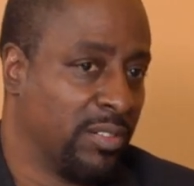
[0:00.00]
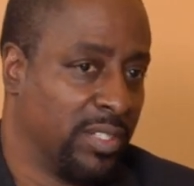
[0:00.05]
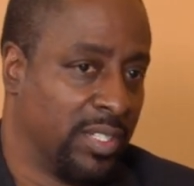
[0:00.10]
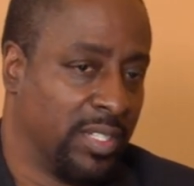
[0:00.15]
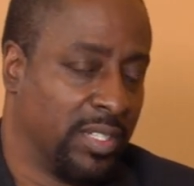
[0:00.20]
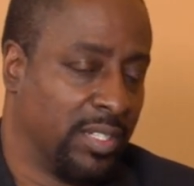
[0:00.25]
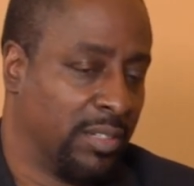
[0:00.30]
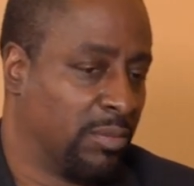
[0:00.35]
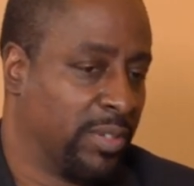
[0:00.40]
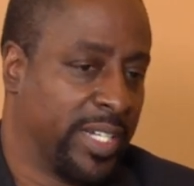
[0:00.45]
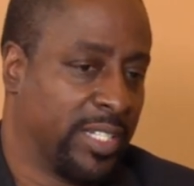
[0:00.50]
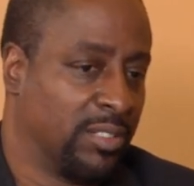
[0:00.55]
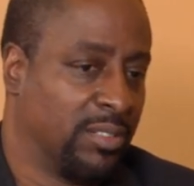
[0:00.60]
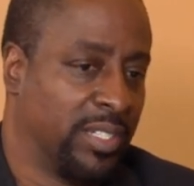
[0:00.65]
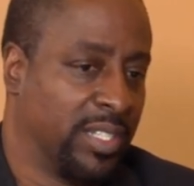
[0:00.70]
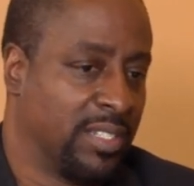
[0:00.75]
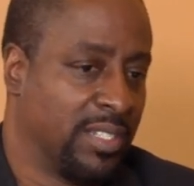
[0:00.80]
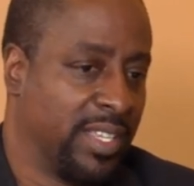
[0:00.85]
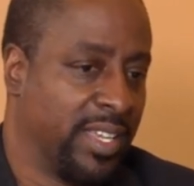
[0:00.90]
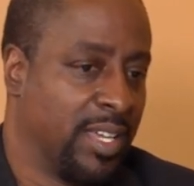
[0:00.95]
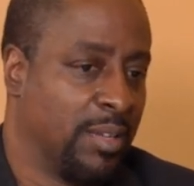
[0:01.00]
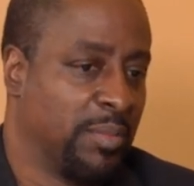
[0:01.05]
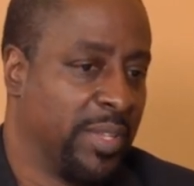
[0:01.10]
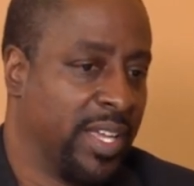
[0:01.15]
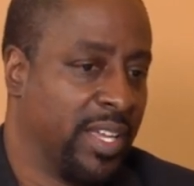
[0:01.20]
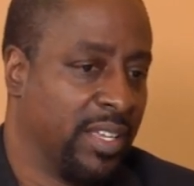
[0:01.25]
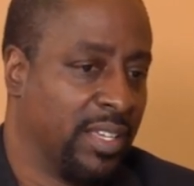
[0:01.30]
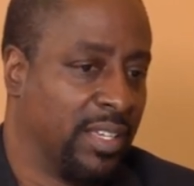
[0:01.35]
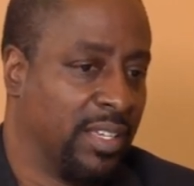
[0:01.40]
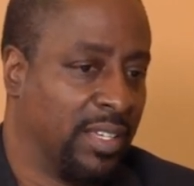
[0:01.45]
uh, the rectal exam
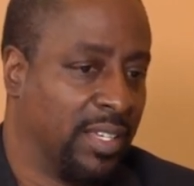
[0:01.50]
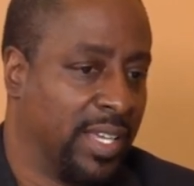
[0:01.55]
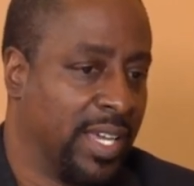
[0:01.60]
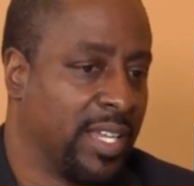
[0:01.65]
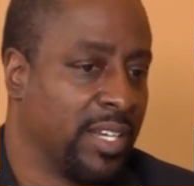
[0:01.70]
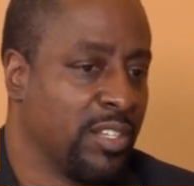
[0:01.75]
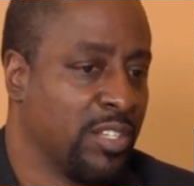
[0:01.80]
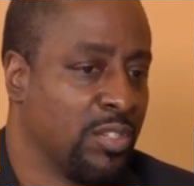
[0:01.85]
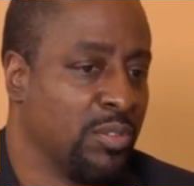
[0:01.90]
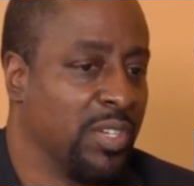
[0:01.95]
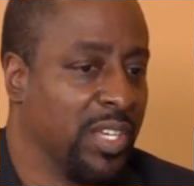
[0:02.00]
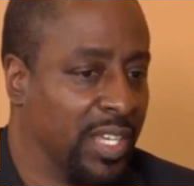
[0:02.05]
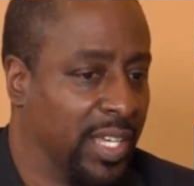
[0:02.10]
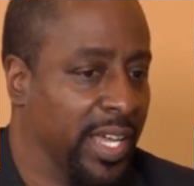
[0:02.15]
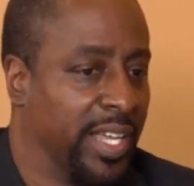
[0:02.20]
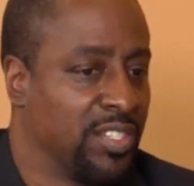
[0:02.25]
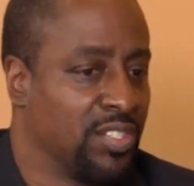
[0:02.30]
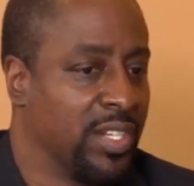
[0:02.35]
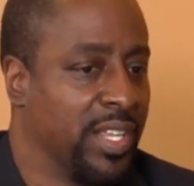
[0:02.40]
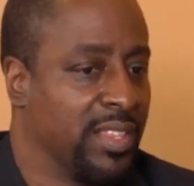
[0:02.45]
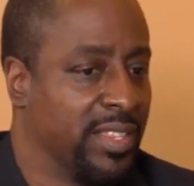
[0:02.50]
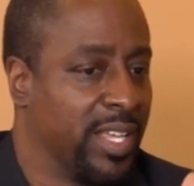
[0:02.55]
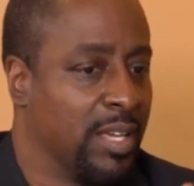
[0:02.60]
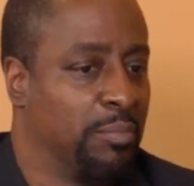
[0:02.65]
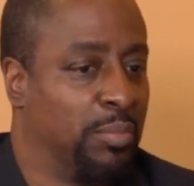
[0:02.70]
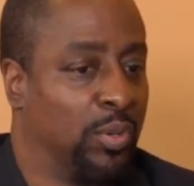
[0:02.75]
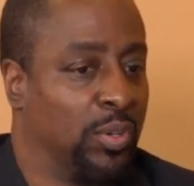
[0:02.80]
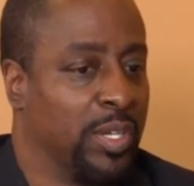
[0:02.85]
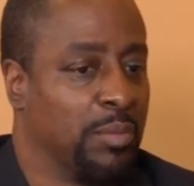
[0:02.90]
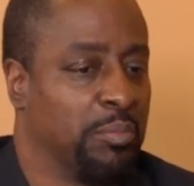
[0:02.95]
that kind of you can catch it at
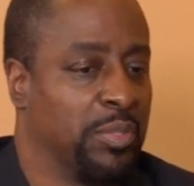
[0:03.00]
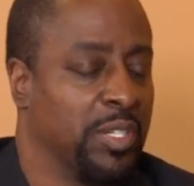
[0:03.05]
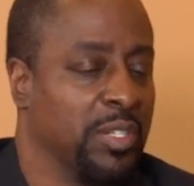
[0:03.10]
that point.